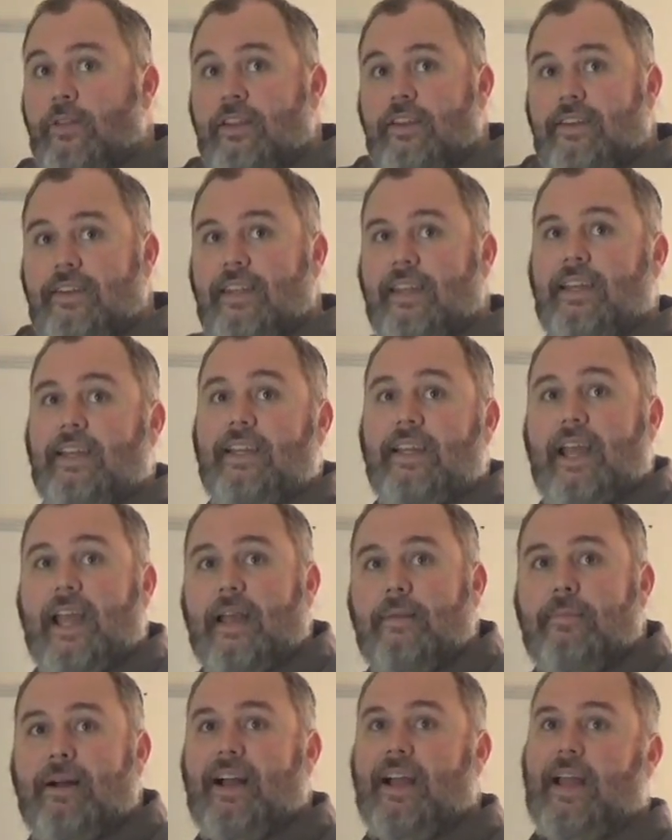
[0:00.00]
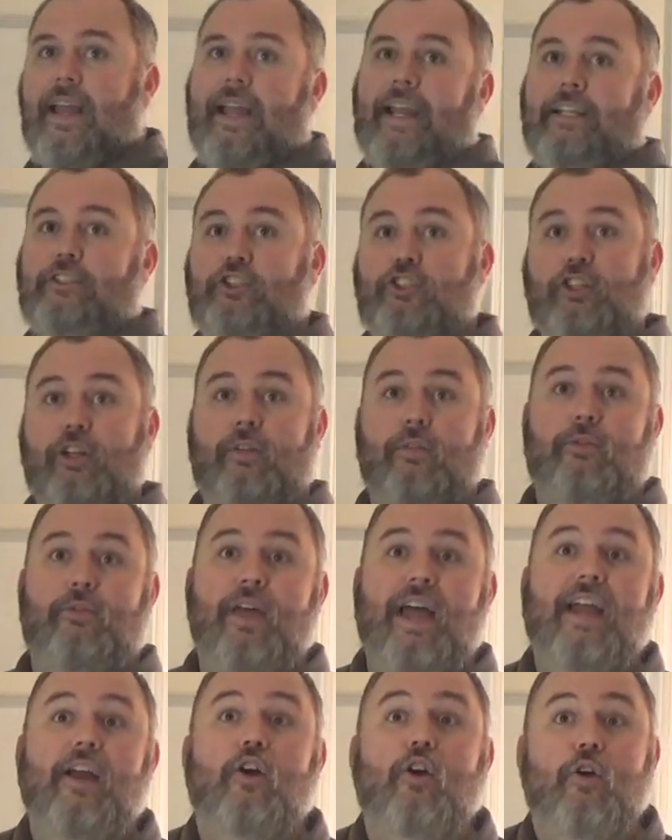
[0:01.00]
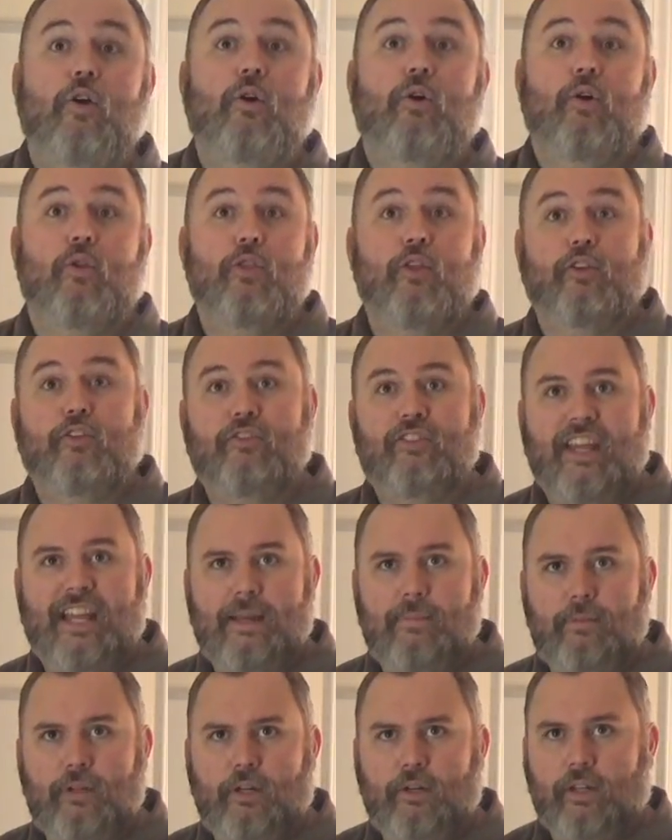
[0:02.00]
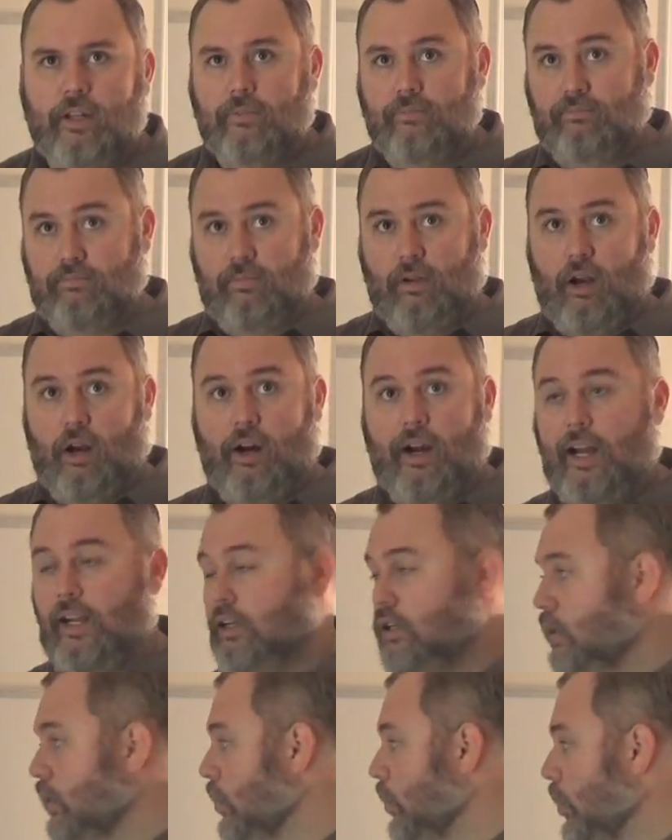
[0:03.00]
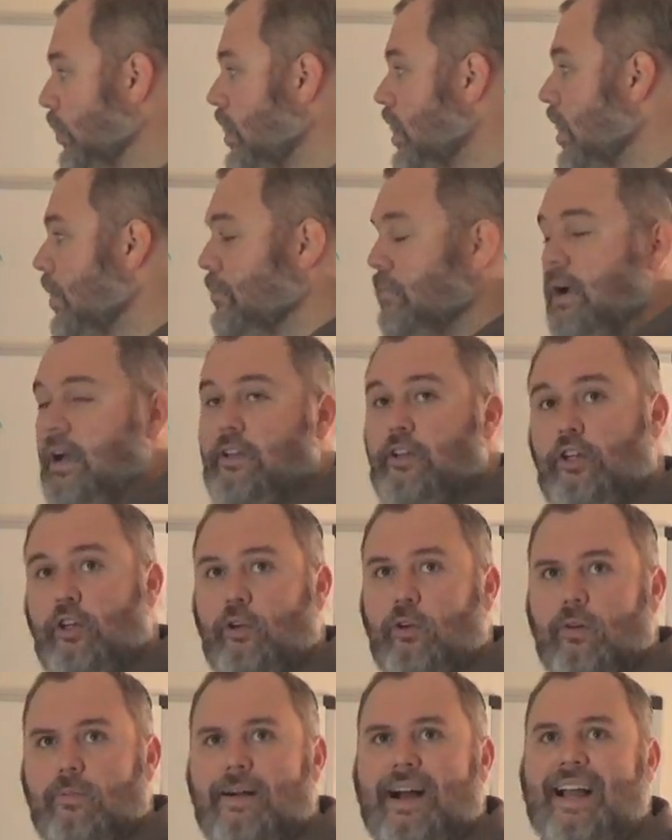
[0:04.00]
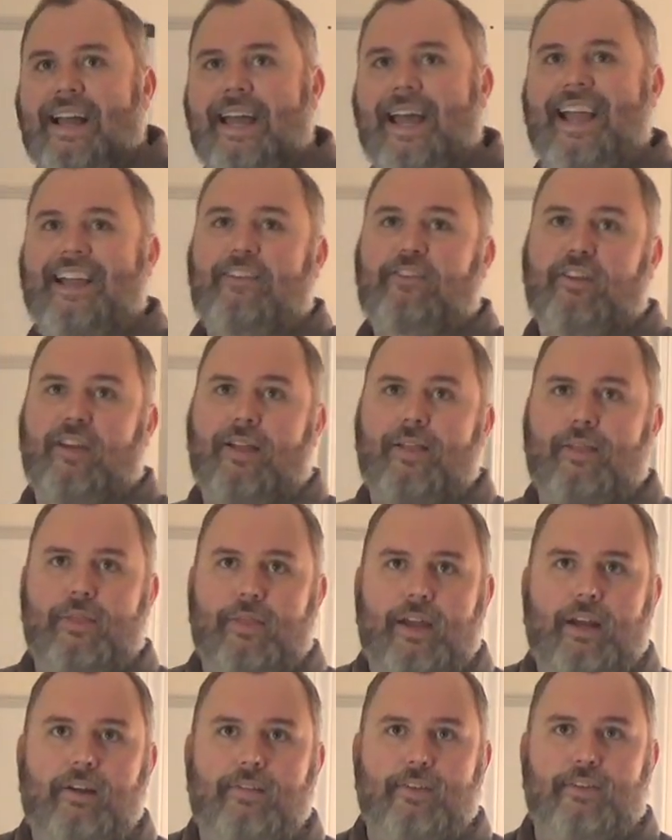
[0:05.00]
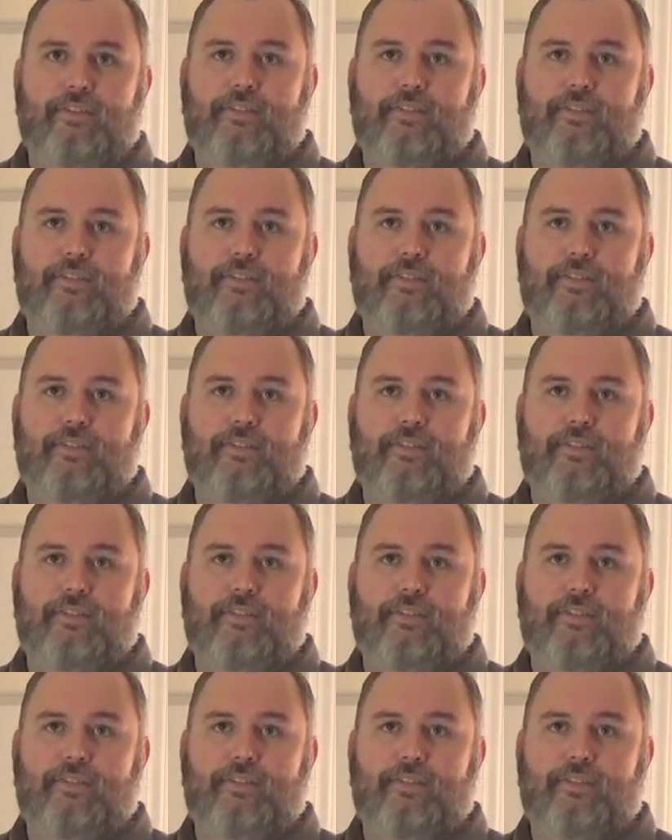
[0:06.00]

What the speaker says: that D and my H, they are the same unit. All right, cool. My Q and my X, they're the